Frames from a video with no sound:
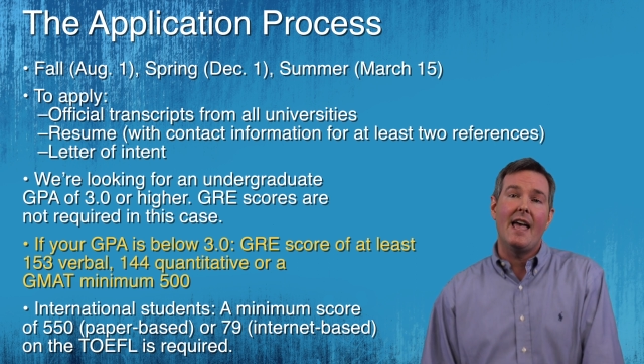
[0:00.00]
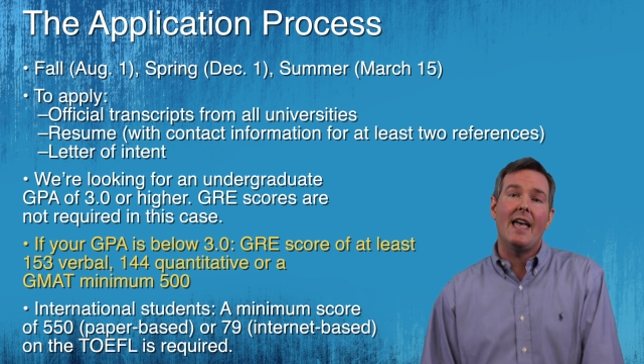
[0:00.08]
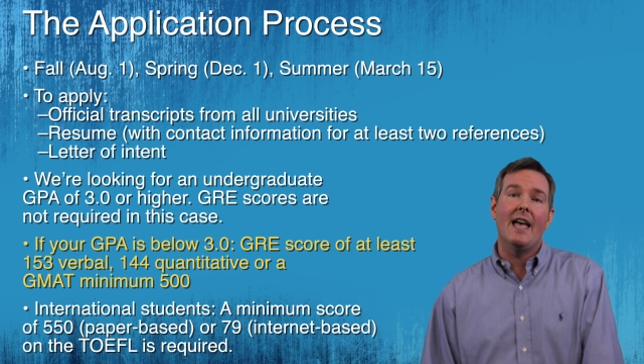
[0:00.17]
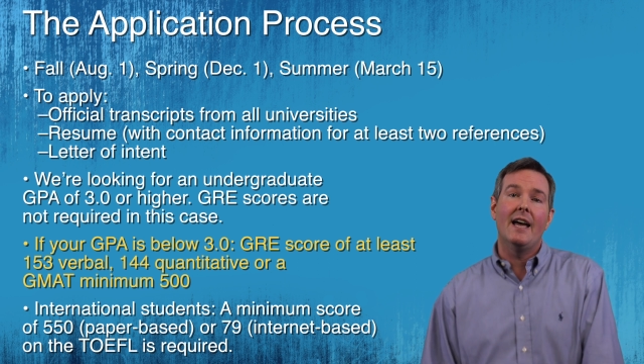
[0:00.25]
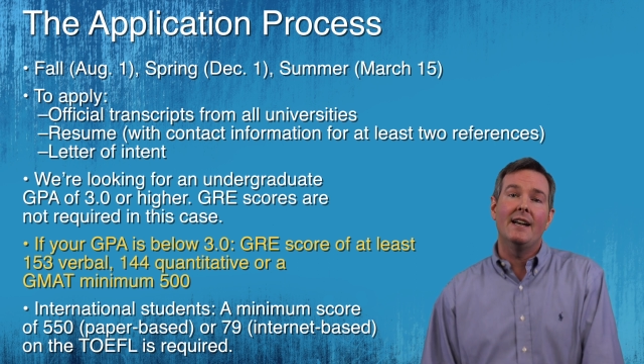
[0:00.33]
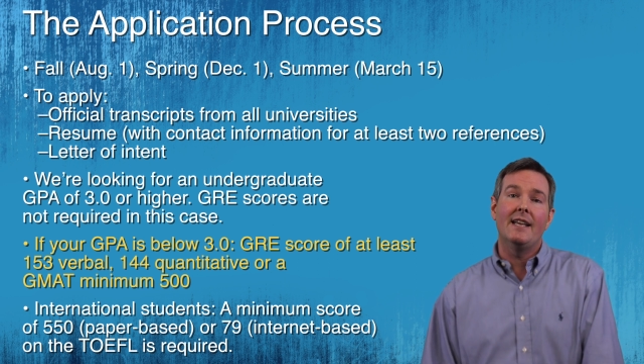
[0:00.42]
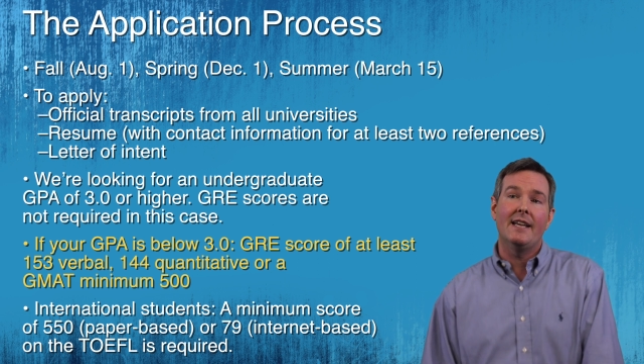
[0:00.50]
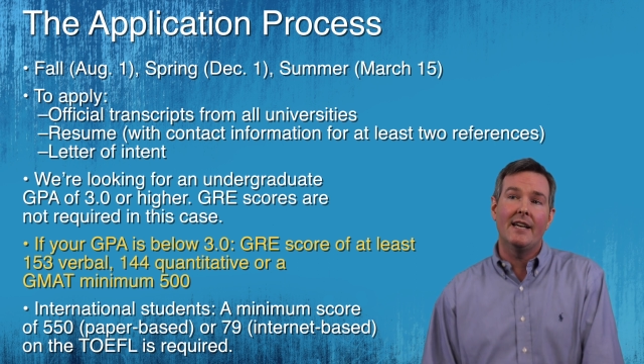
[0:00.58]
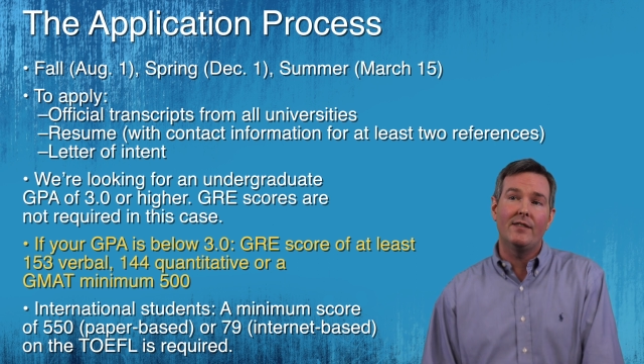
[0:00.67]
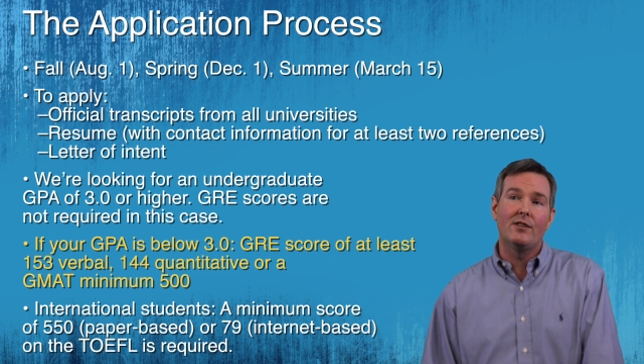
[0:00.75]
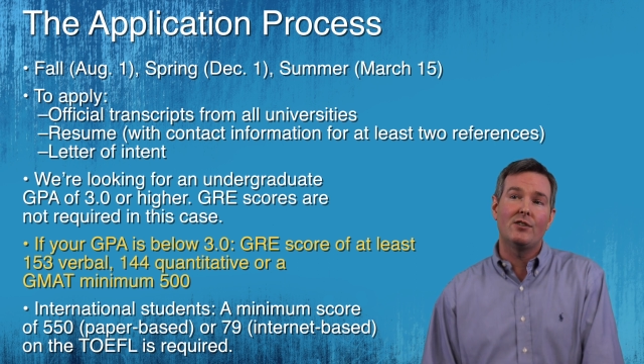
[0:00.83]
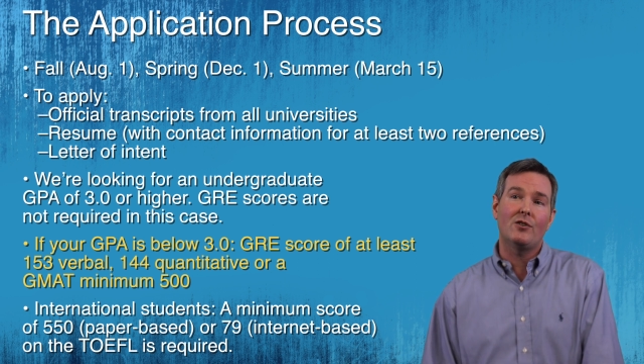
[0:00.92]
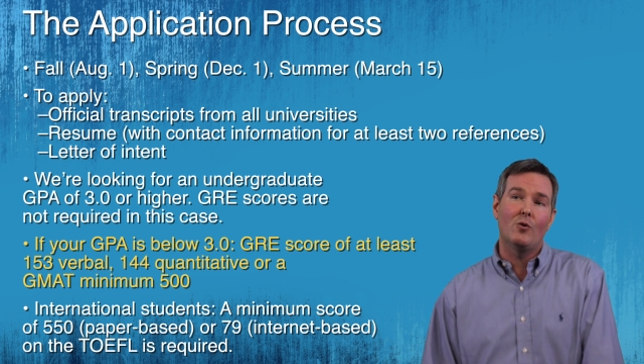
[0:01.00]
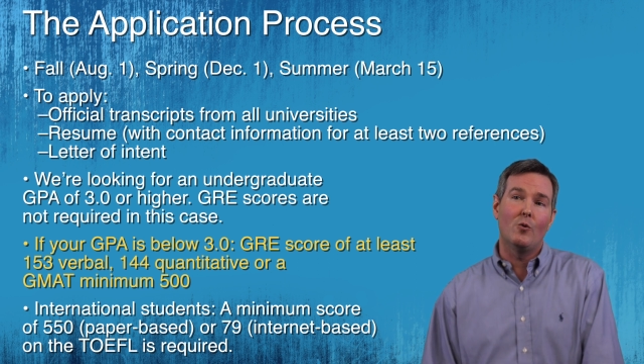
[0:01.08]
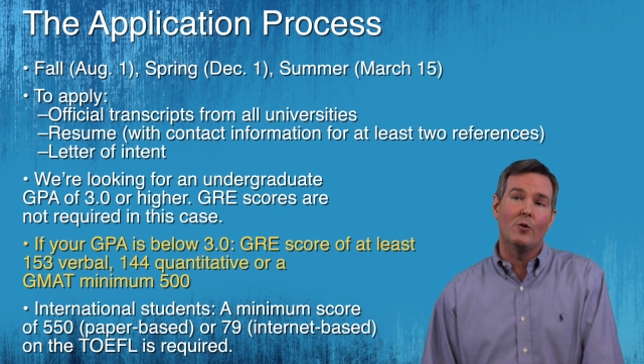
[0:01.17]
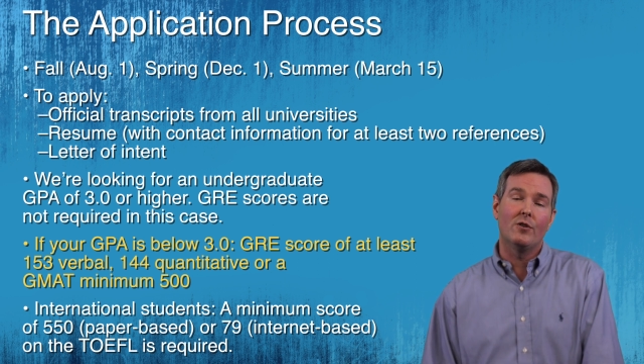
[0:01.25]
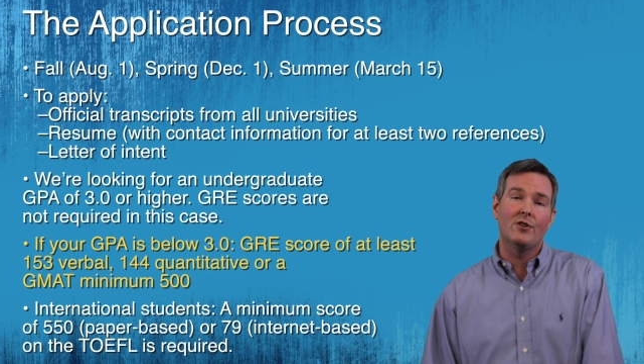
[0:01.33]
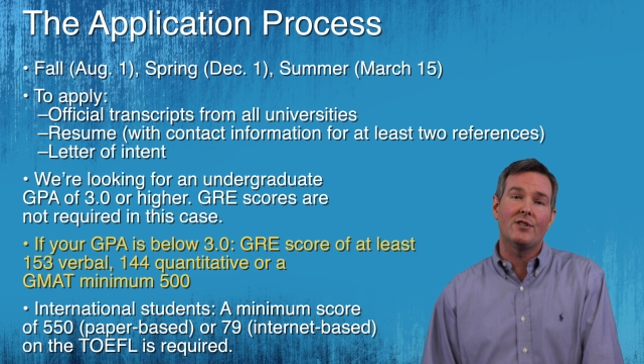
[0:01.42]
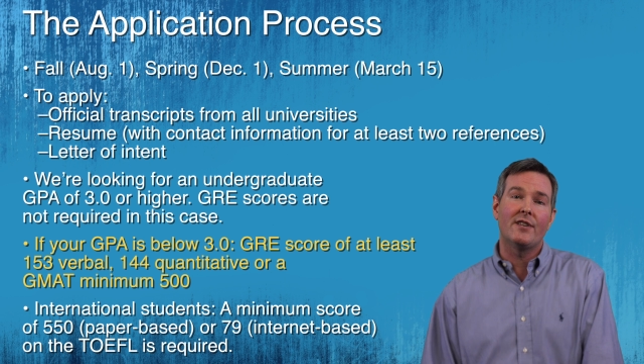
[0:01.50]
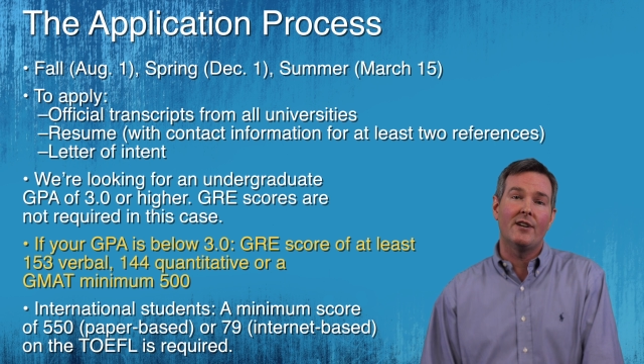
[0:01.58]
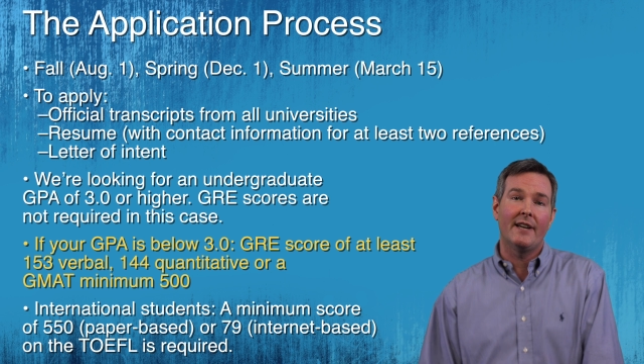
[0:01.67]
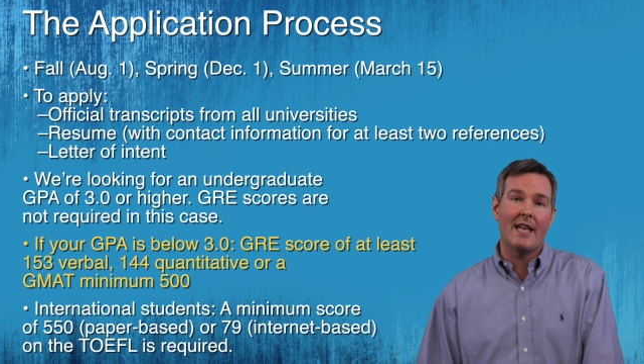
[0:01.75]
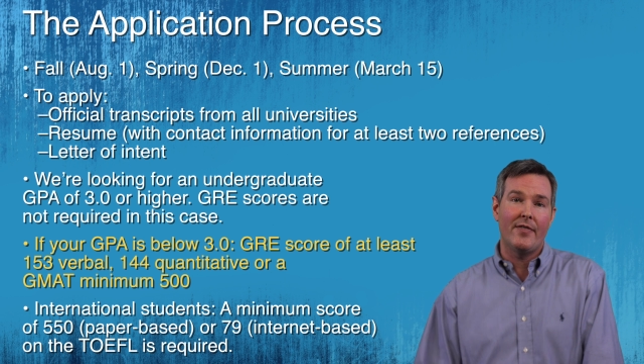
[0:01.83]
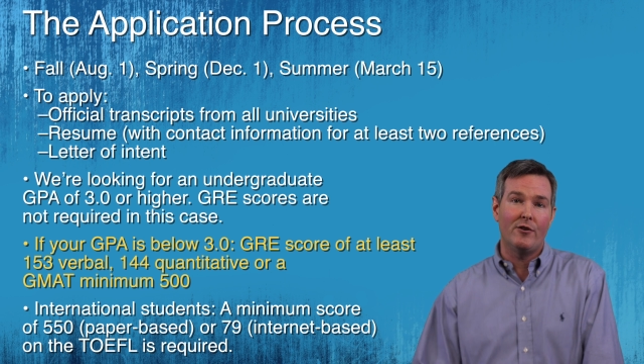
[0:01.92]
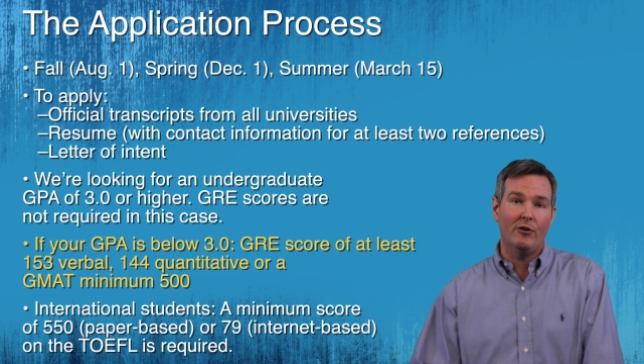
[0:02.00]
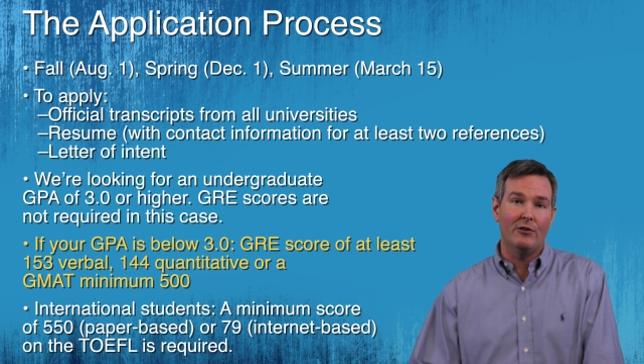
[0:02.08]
and hit the scores that are